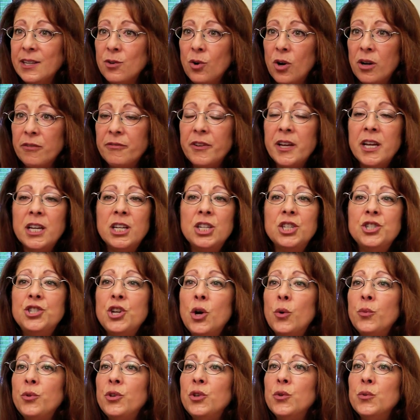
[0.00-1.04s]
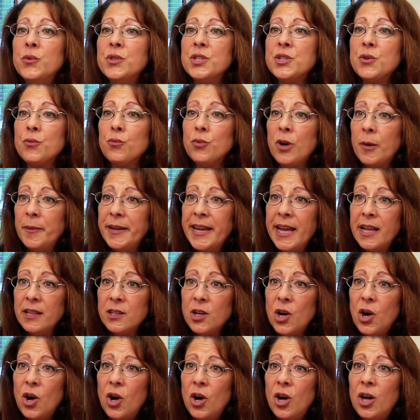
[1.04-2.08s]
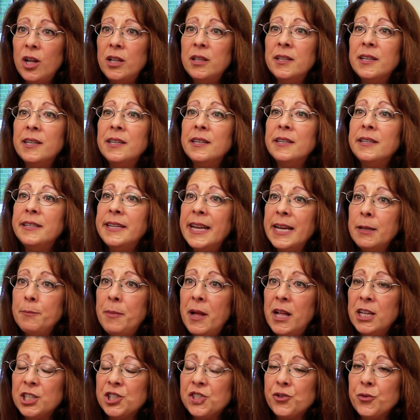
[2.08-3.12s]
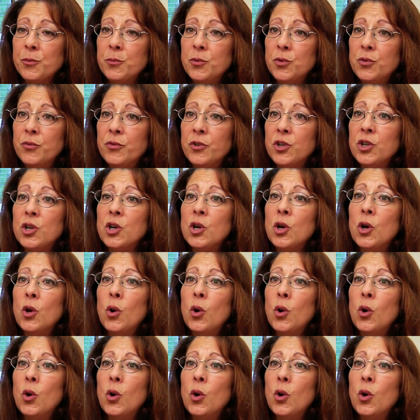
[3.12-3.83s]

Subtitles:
it off. Don't use rubbing alcohol, nail polish remover,